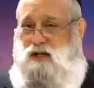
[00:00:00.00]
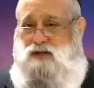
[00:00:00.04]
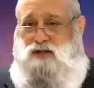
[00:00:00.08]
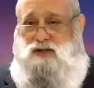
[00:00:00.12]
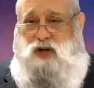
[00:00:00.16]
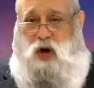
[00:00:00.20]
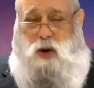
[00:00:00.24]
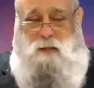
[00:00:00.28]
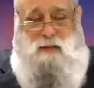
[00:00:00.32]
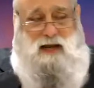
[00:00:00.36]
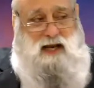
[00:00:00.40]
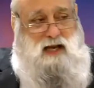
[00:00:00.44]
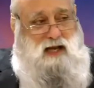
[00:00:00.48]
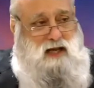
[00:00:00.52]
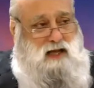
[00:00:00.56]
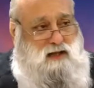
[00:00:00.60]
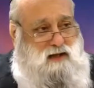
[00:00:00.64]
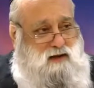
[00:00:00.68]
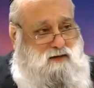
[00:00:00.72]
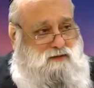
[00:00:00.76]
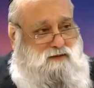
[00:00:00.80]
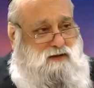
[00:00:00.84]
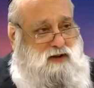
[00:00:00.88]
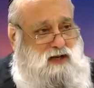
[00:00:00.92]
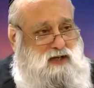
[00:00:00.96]
so many
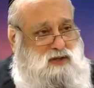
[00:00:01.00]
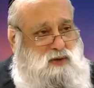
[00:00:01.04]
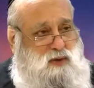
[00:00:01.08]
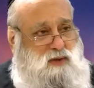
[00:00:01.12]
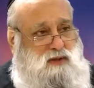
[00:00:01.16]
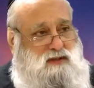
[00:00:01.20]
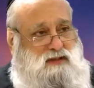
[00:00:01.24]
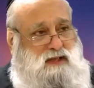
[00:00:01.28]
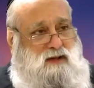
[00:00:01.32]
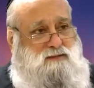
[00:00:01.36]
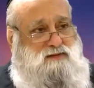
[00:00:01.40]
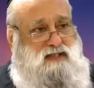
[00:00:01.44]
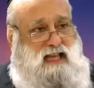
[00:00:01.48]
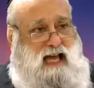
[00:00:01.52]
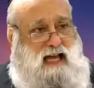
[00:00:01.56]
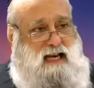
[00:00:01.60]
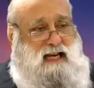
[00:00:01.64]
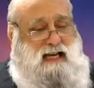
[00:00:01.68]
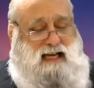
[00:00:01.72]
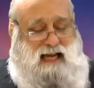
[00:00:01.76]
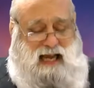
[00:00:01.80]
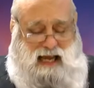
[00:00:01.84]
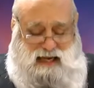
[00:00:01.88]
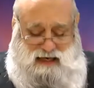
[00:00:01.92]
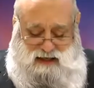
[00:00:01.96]
individuals have
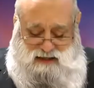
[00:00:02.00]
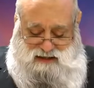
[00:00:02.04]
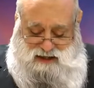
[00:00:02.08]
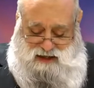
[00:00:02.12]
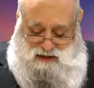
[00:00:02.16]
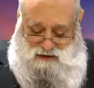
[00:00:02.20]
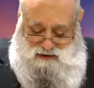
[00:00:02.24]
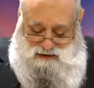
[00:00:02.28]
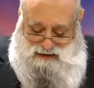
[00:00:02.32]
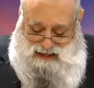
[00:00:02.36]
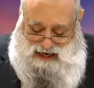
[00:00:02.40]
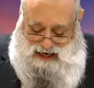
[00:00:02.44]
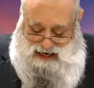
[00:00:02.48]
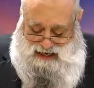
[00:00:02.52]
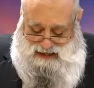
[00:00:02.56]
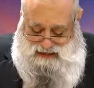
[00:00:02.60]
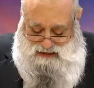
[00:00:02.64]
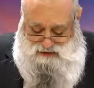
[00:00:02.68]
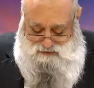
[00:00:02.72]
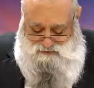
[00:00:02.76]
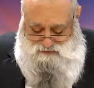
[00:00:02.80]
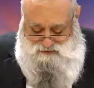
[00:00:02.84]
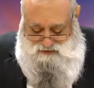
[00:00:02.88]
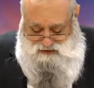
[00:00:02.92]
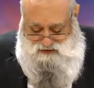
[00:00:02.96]
dedicated their
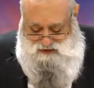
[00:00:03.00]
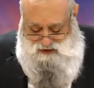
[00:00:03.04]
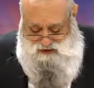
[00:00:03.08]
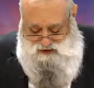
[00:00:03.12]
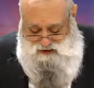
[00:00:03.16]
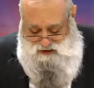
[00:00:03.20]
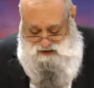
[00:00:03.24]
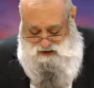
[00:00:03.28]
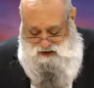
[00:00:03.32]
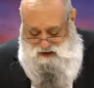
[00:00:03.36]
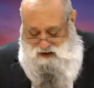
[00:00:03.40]
lives